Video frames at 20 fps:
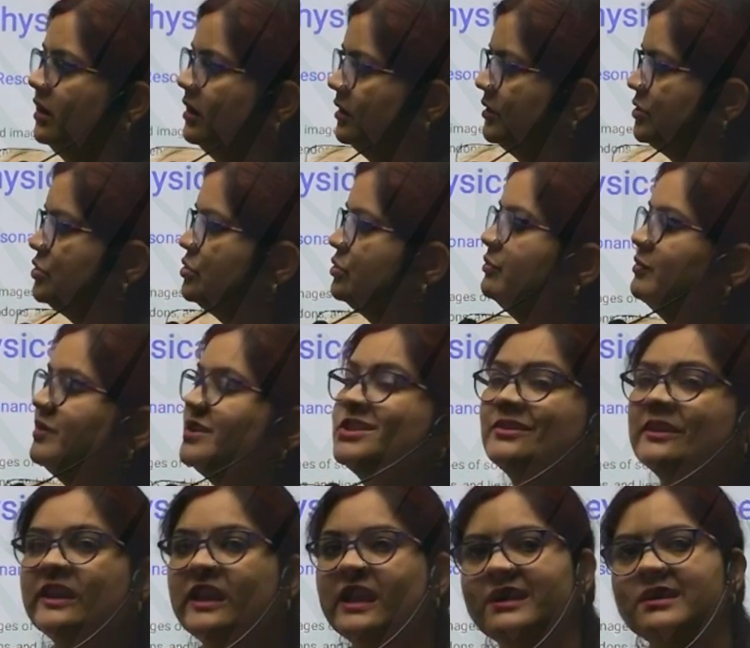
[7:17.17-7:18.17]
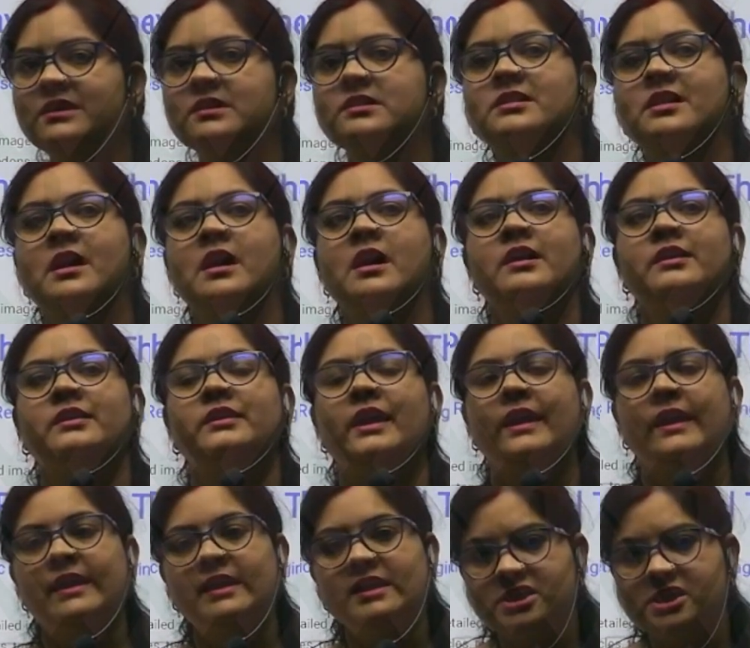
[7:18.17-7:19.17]
to visualize
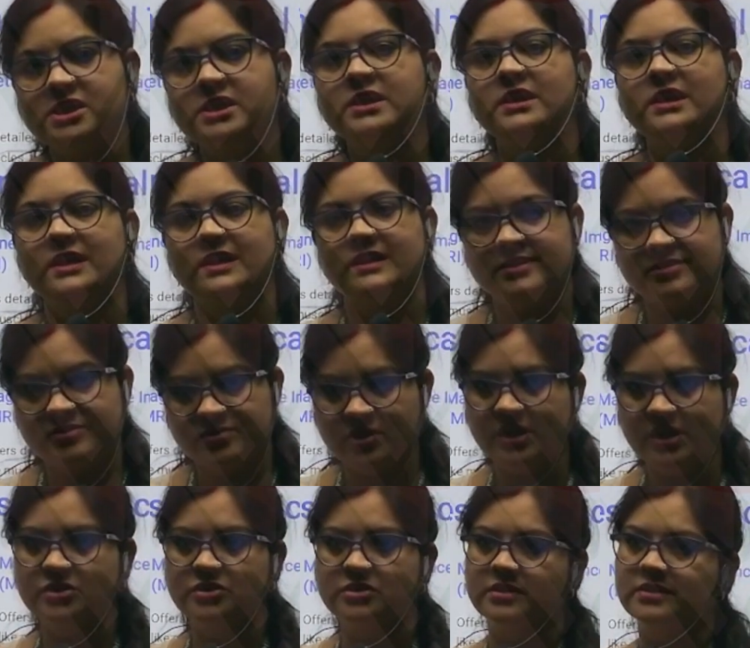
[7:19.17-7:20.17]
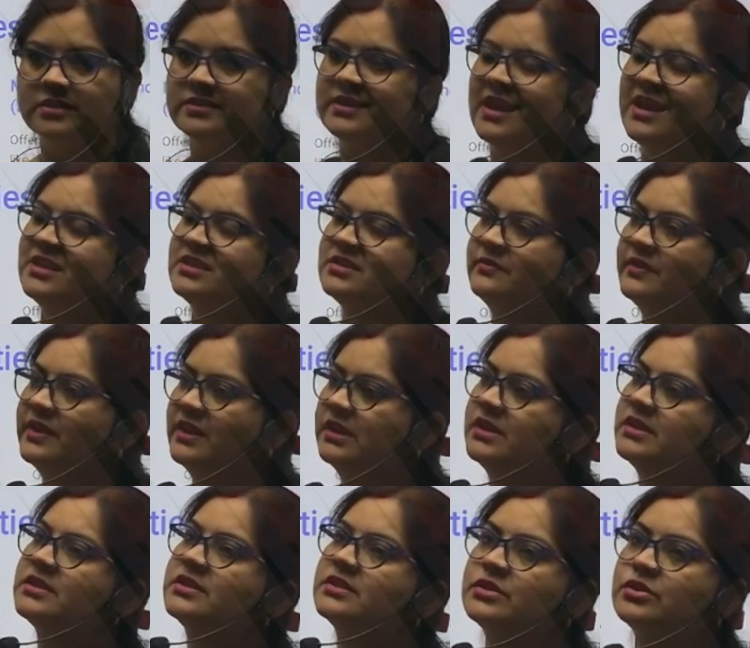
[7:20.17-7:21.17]
the internal structures, as well
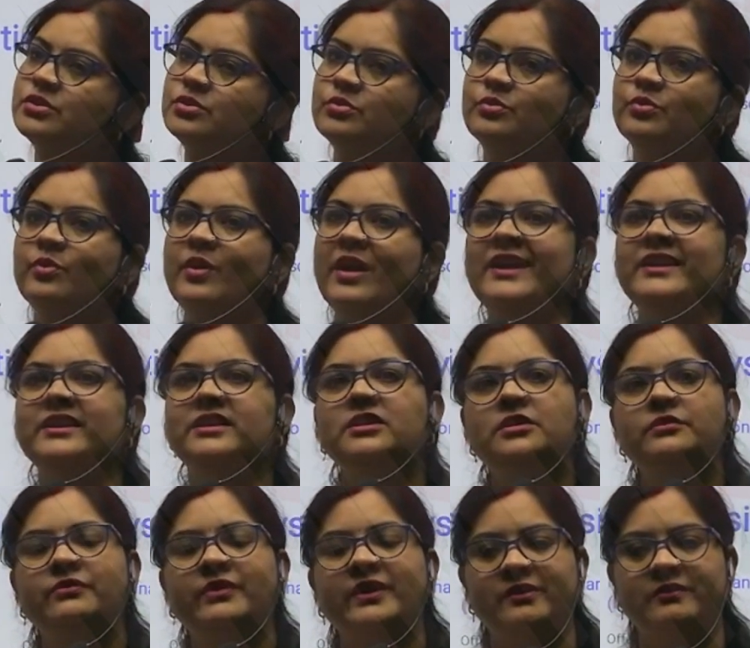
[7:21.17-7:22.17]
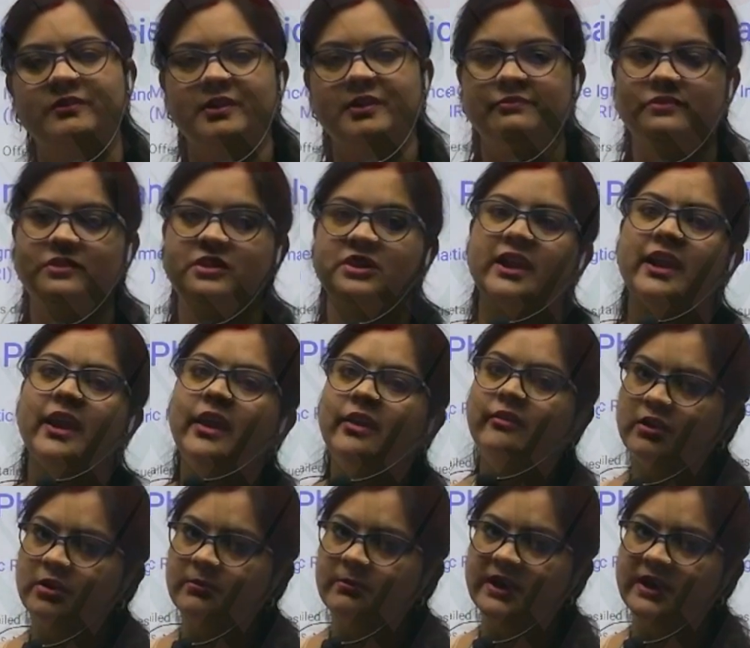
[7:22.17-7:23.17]
as to identify if there
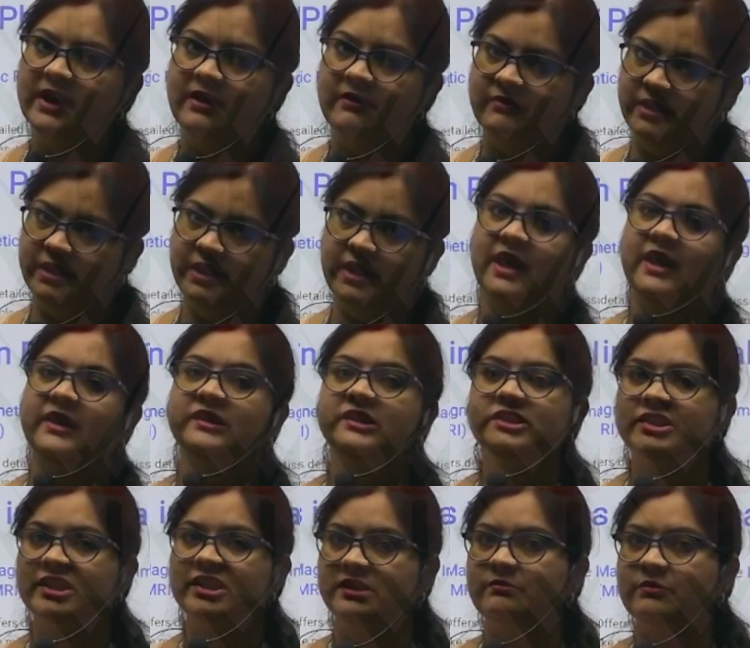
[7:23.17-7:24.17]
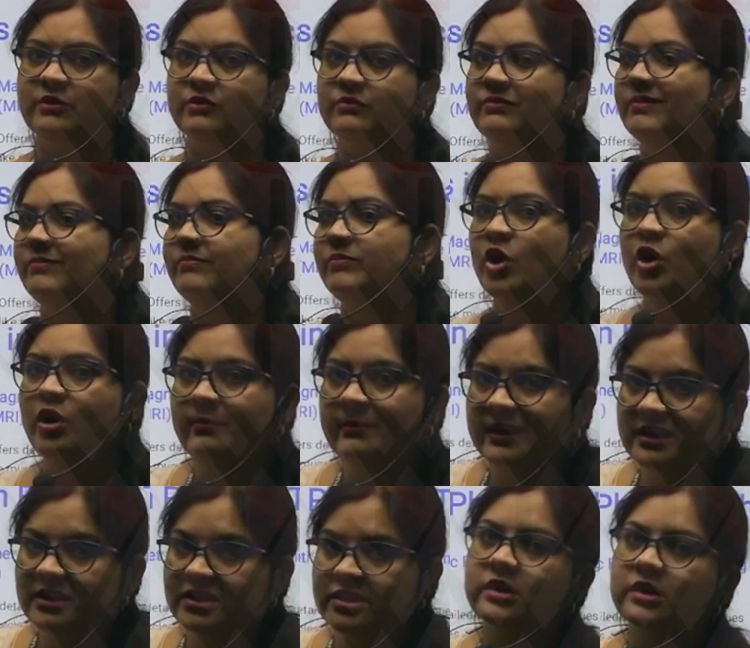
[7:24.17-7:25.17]
will be having any type of
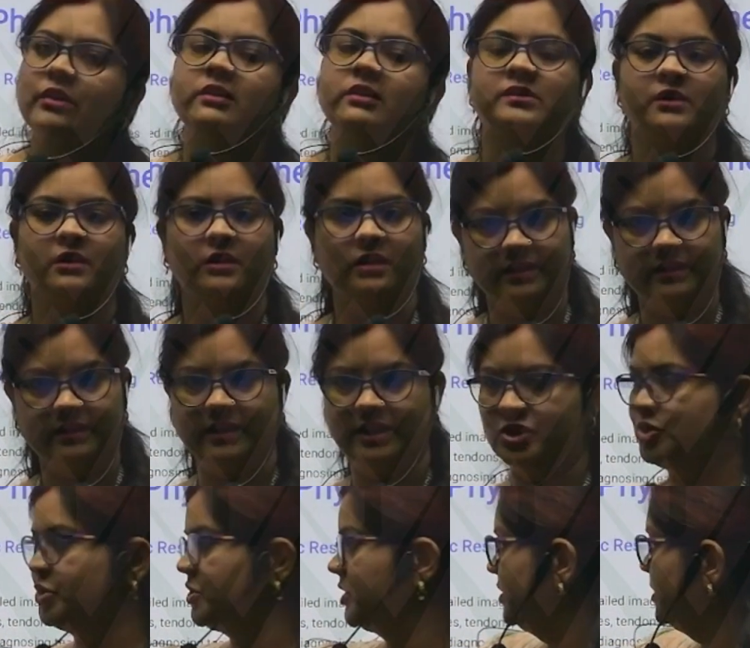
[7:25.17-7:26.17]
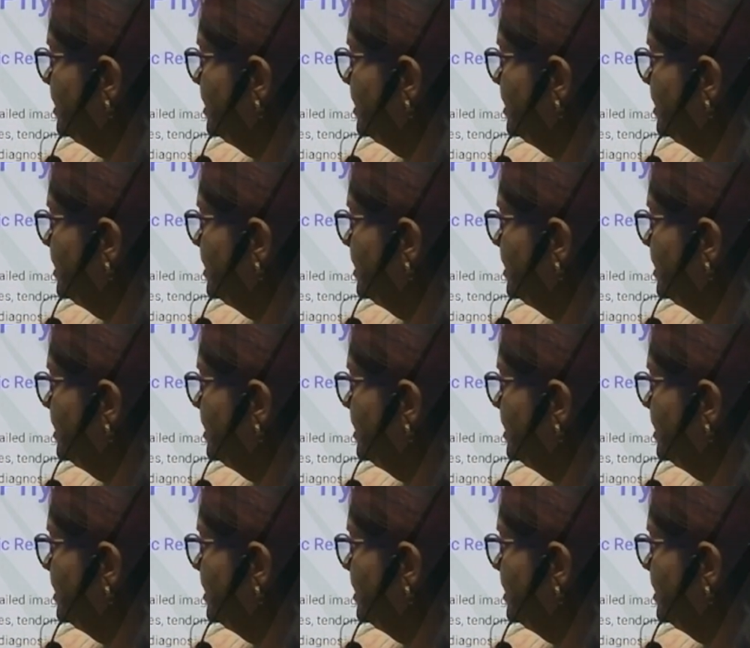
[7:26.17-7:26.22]
abnormality or the alteration.